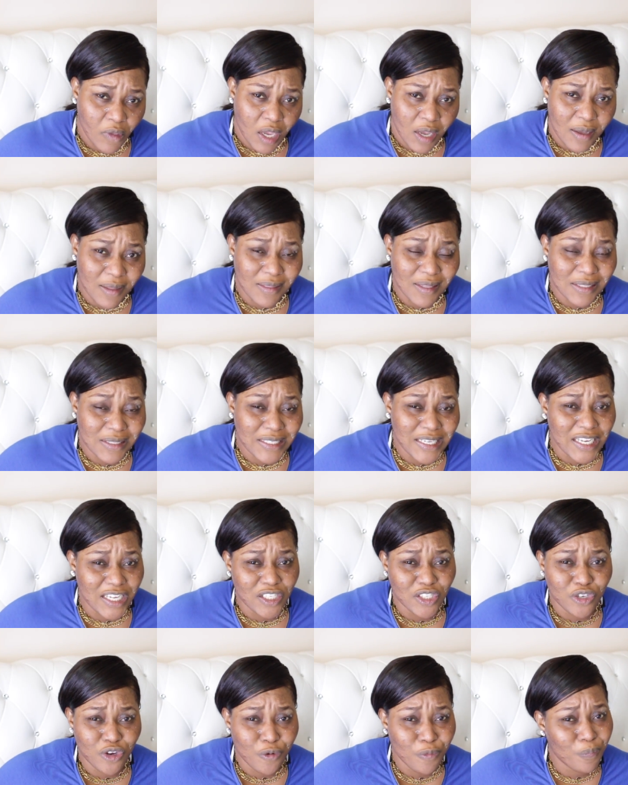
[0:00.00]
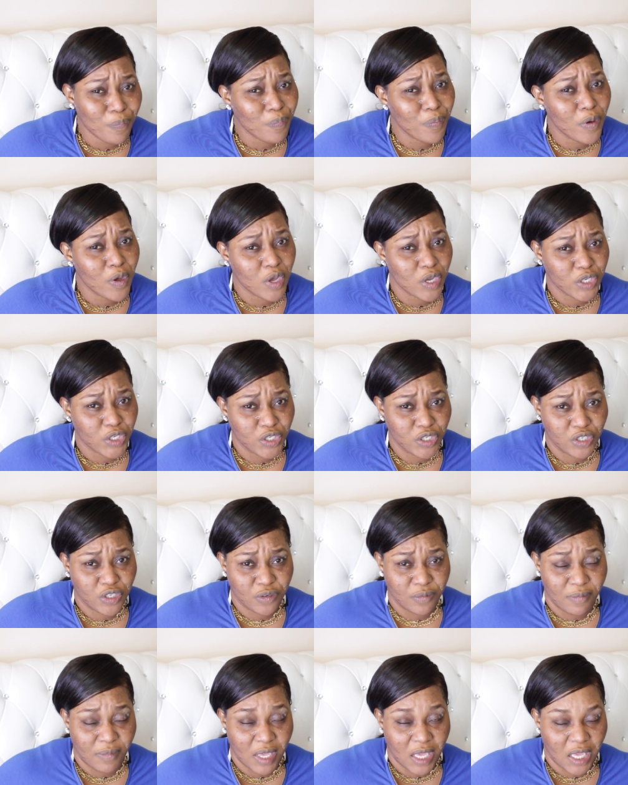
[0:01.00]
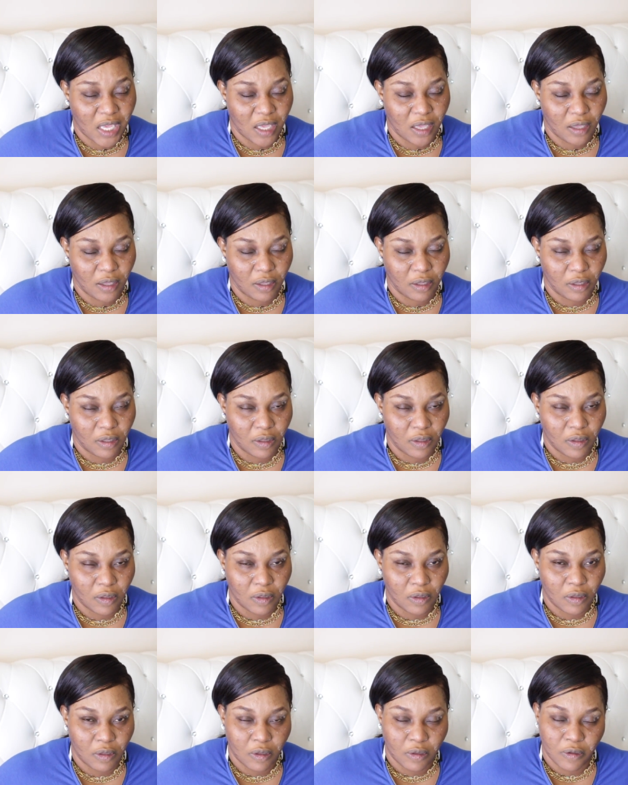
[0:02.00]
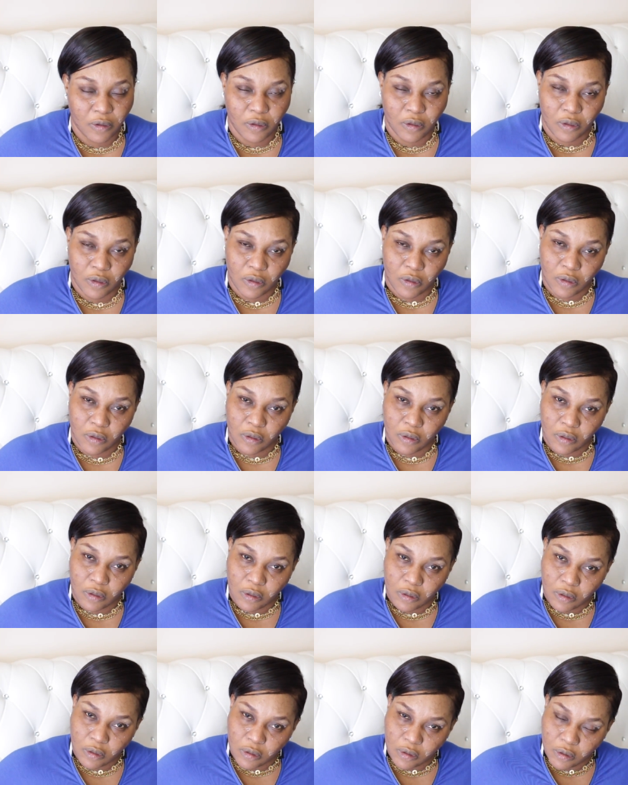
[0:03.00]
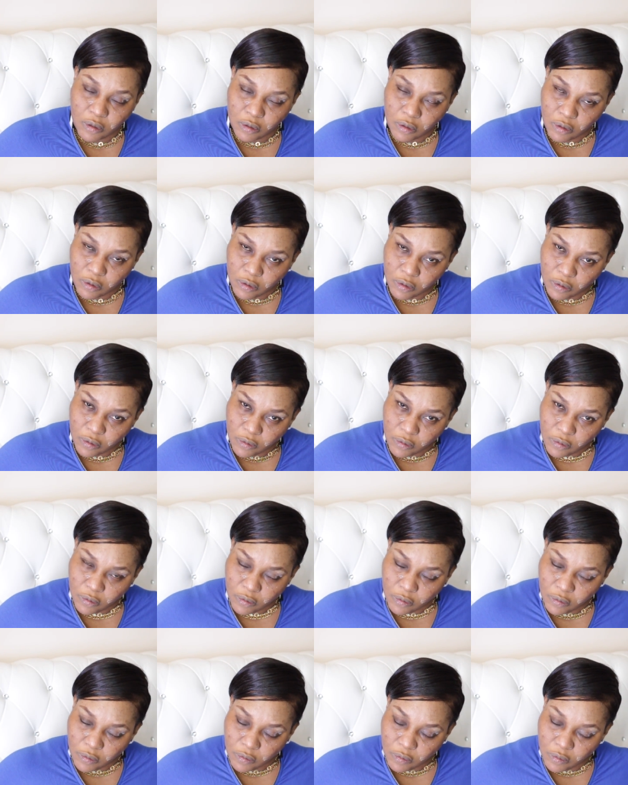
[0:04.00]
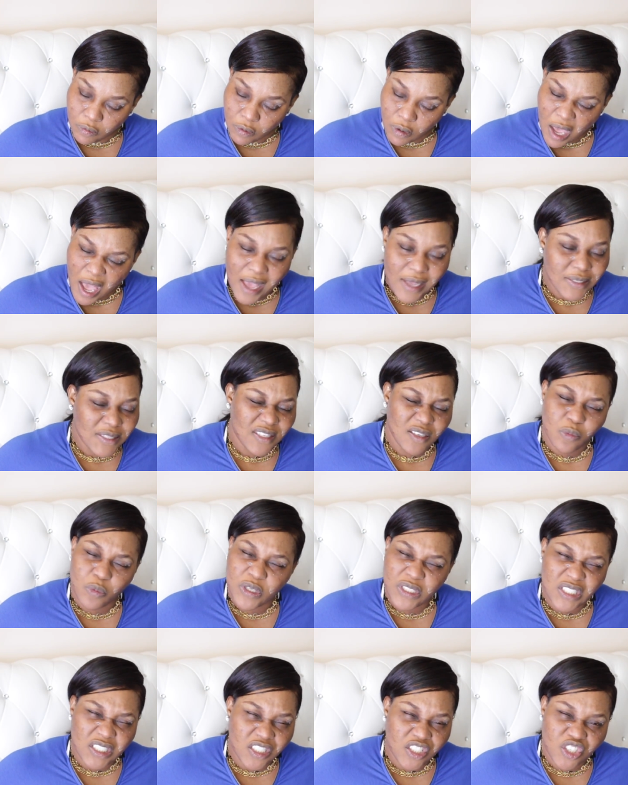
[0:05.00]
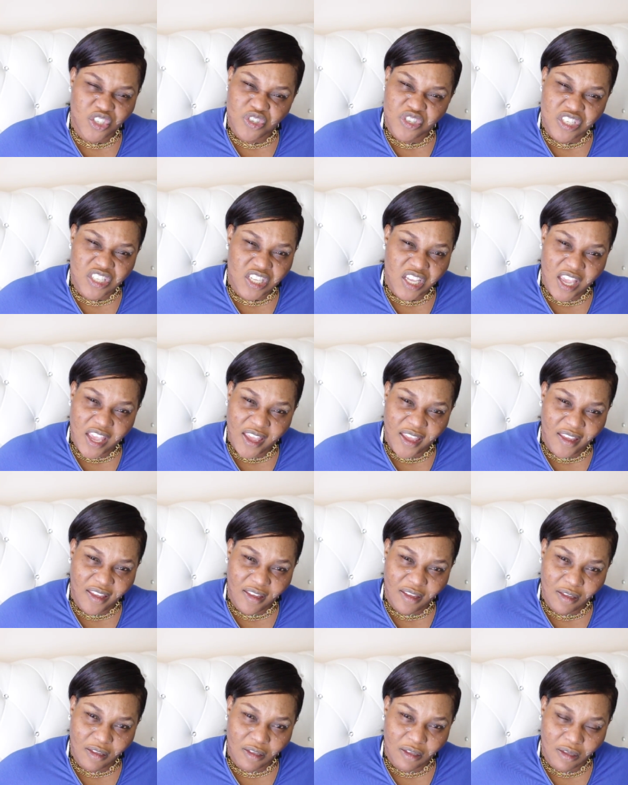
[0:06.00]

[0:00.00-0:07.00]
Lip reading: and the teacher pushed me. I said, what did you say?